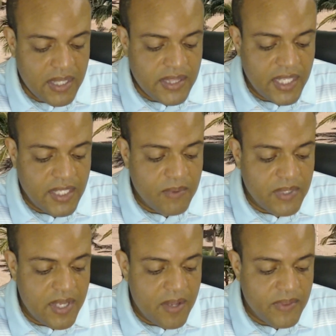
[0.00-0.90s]
Then you will
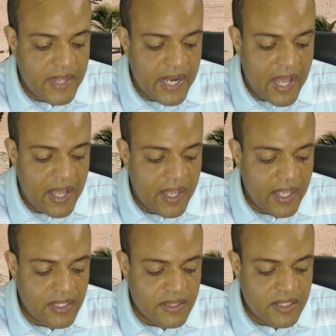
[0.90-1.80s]
know that
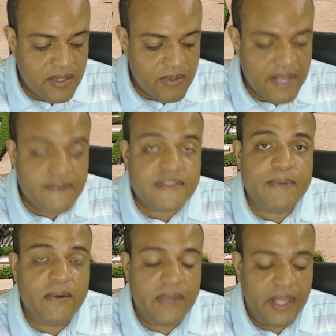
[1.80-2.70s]
I, the Lord, have
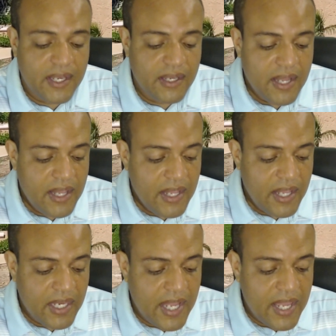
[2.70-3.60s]
spoken,
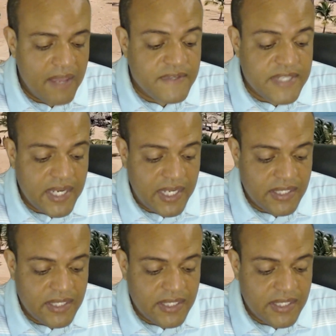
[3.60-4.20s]
and I have done it,